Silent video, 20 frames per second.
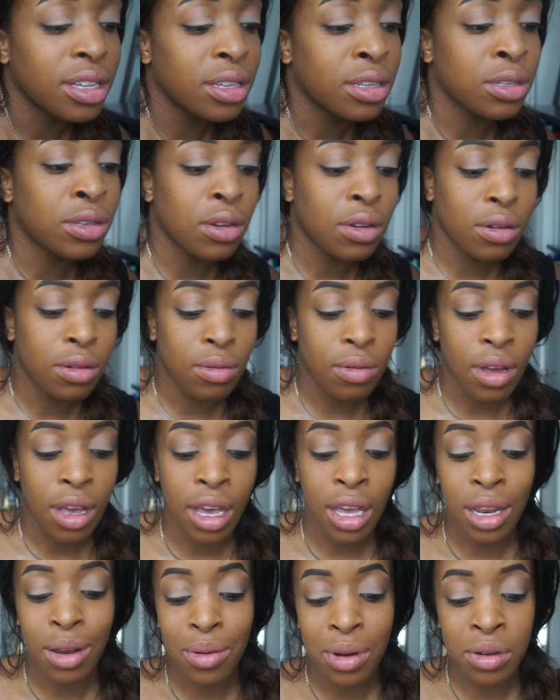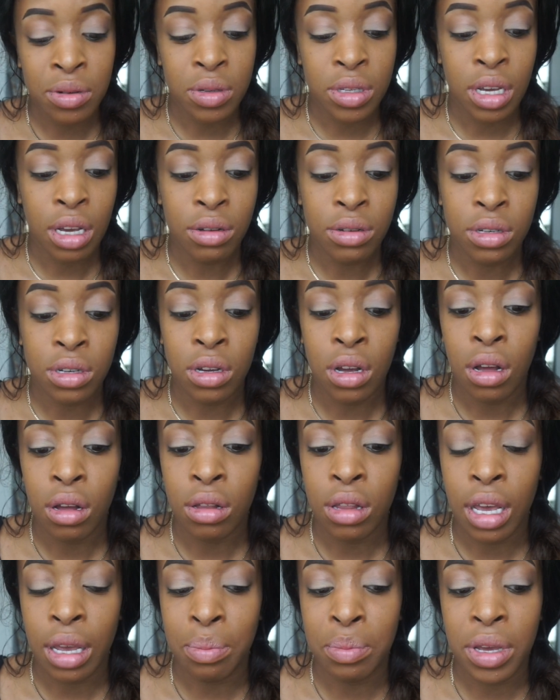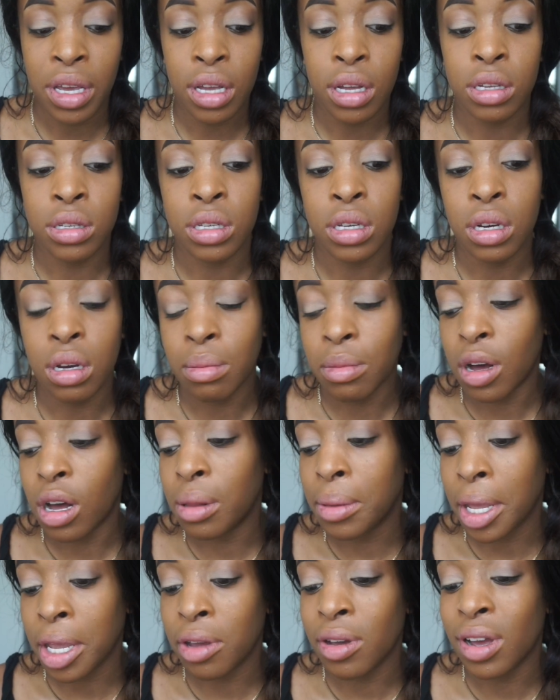so anyone who tells y'all like being a single mom, like